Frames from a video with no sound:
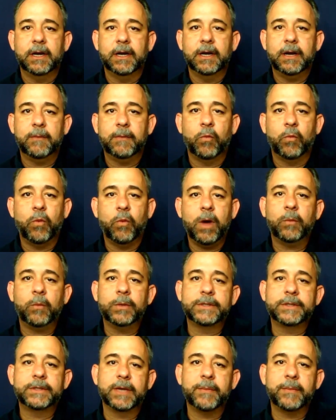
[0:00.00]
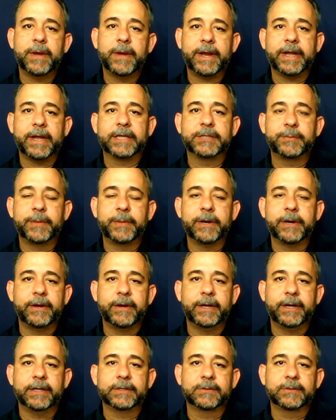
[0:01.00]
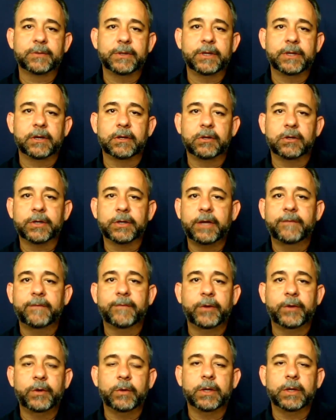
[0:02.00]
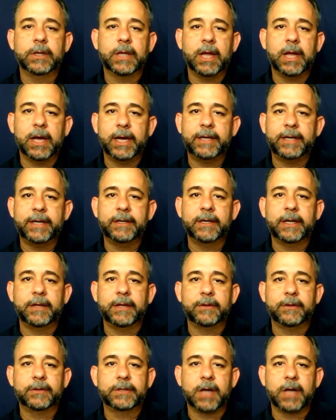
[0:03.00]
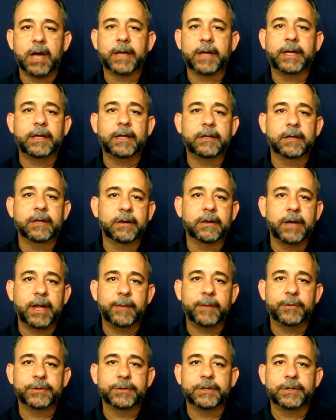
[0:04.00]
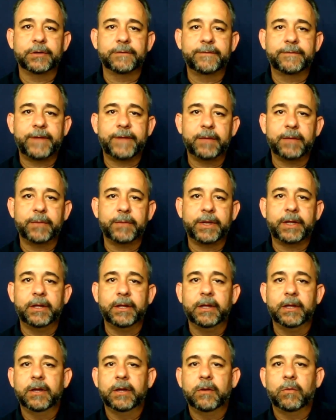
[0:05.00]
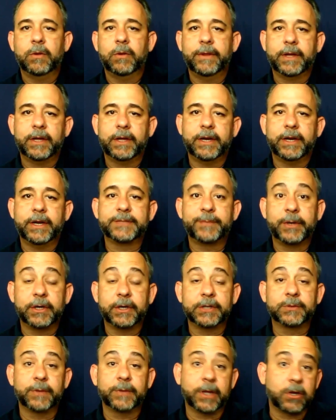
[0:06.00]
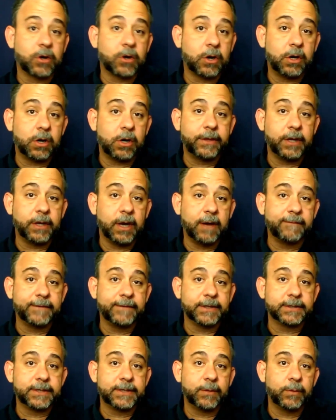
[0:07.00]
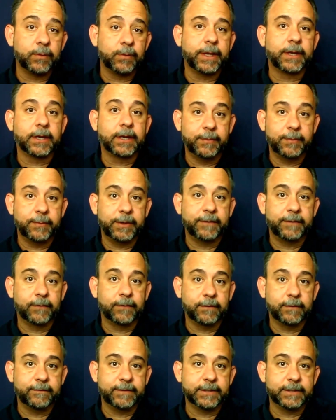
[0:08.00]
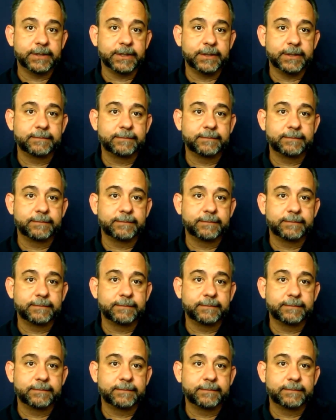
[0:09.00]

What would somebody experience when they're looking for you online and they're talking to their neighbors and their family? What are they going to experience when they call the office and when they come in for a visit?